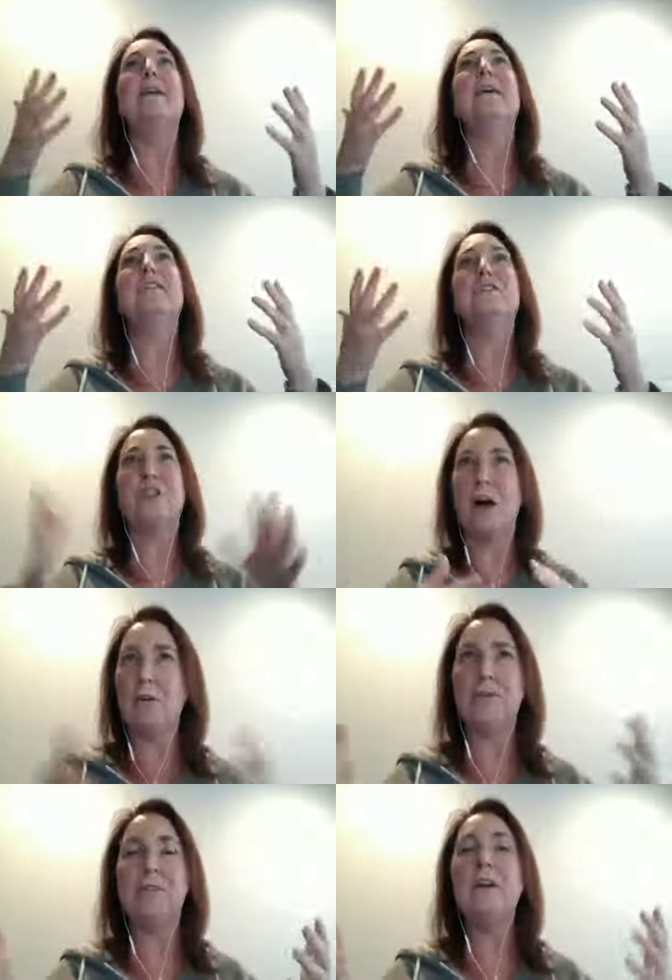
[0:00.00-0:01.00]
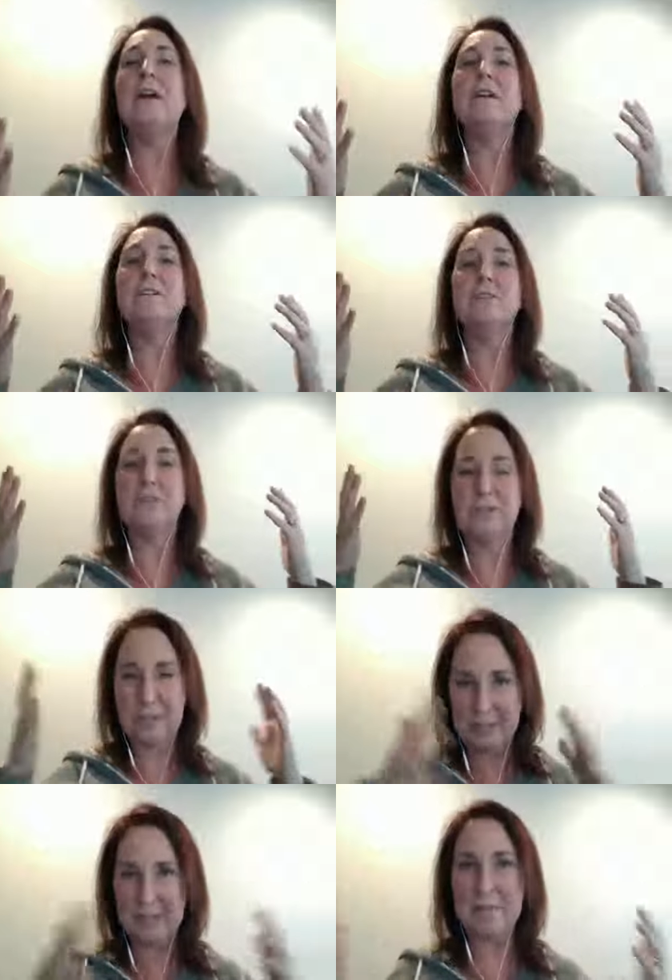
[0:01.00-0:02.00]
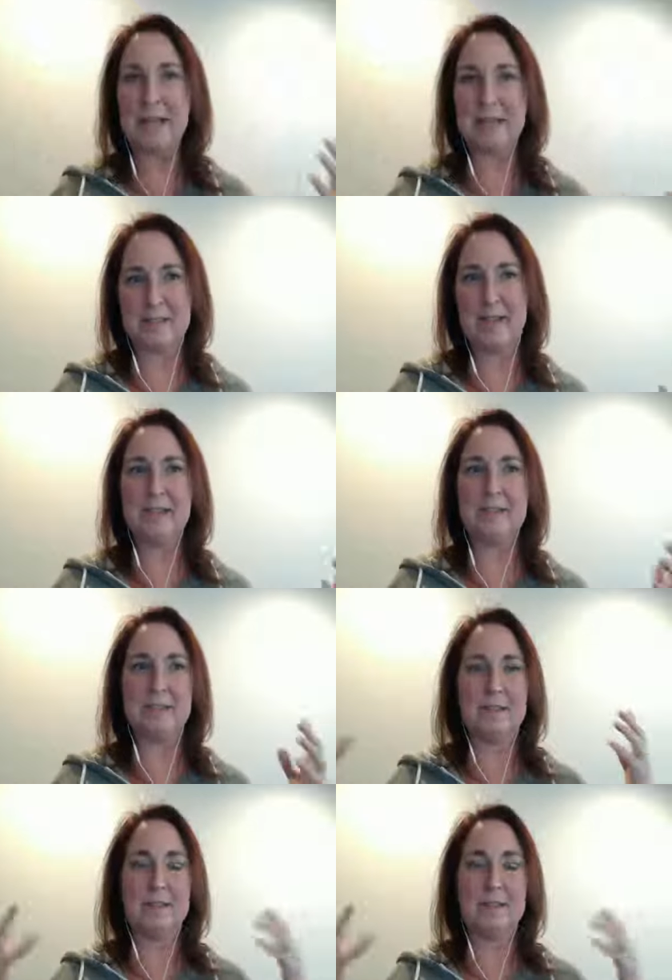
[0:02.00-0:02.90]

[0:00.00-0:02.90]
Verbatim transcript: and shelf, does it make sense?